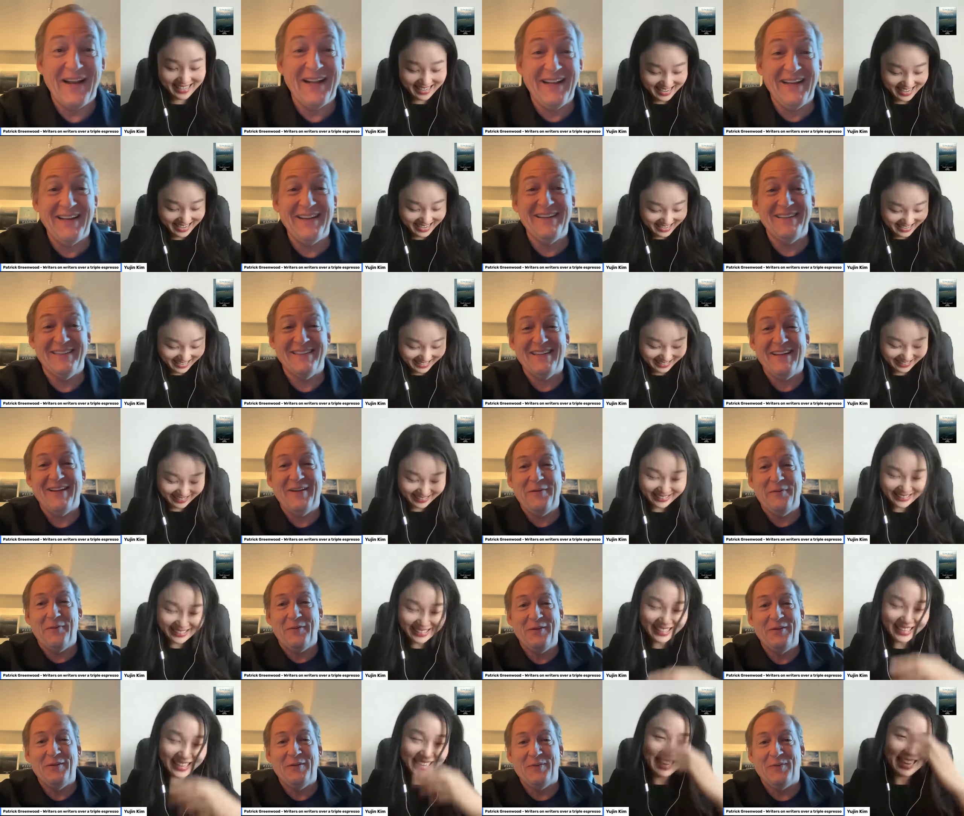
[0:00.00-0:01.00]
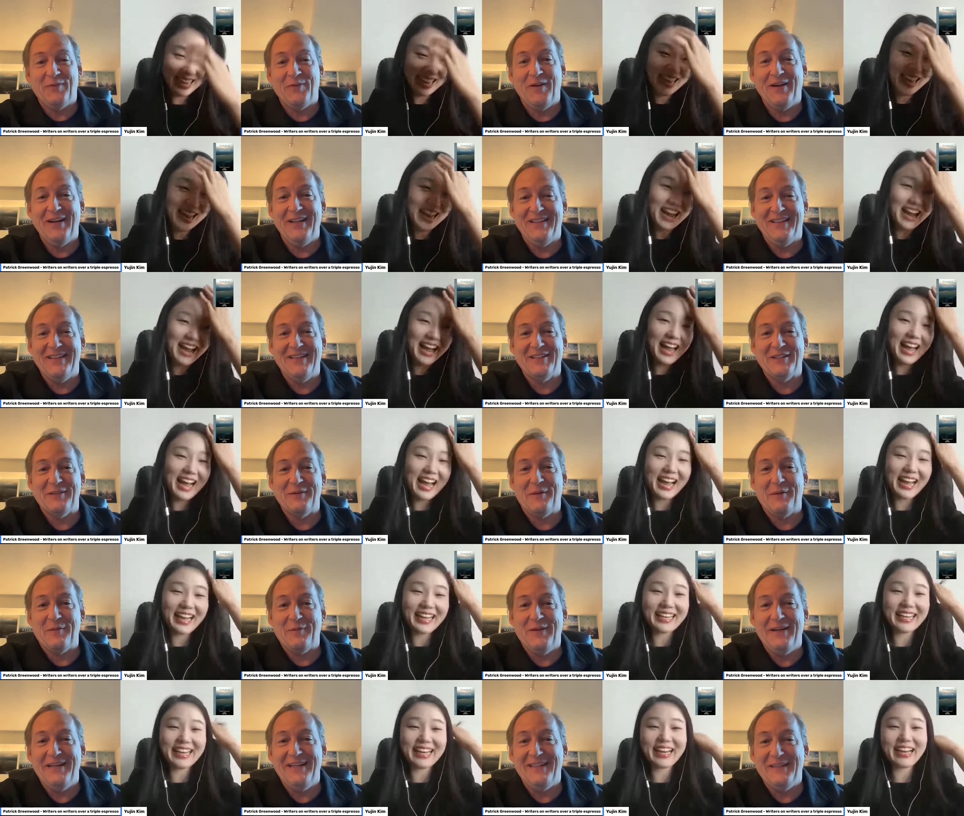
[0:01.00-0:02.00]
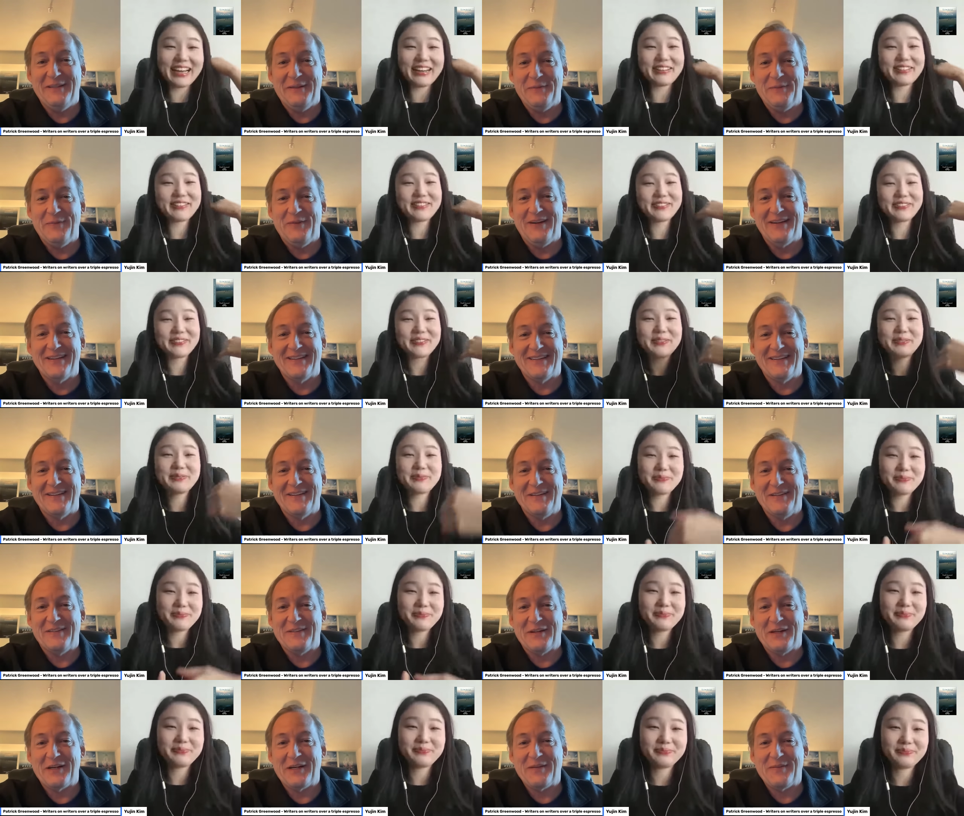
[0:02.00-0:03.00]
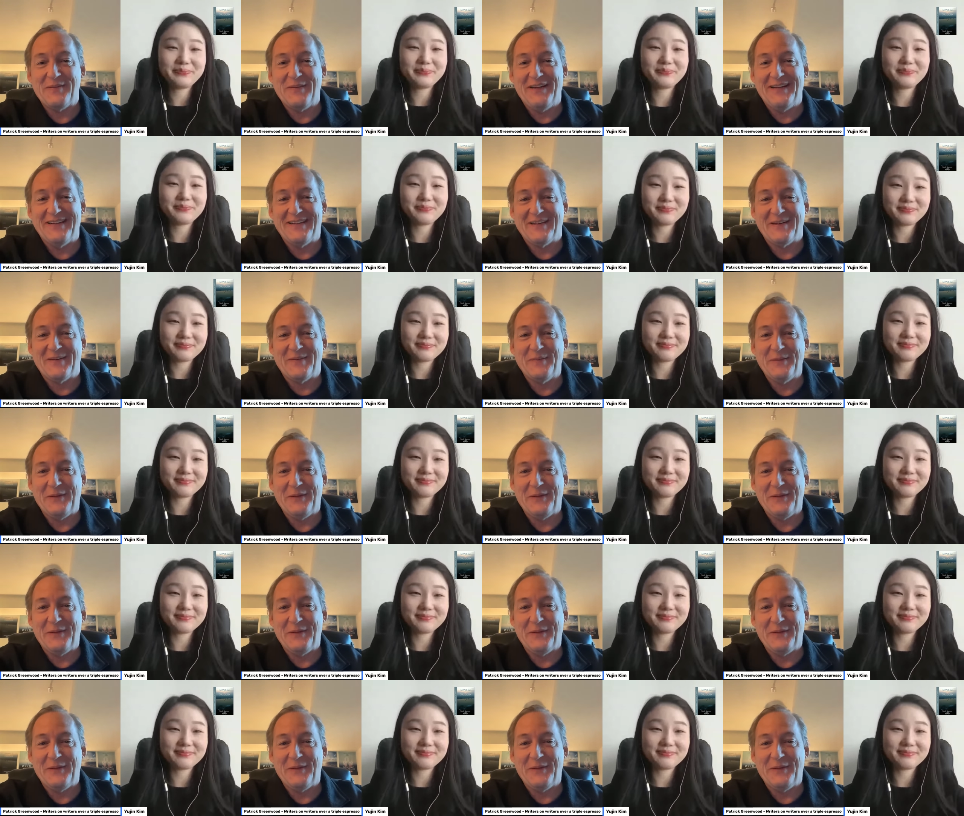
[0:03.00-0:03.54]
Speaker 1: I got to tell you, one of the funny things about reading yeah. the book, uh, you talked about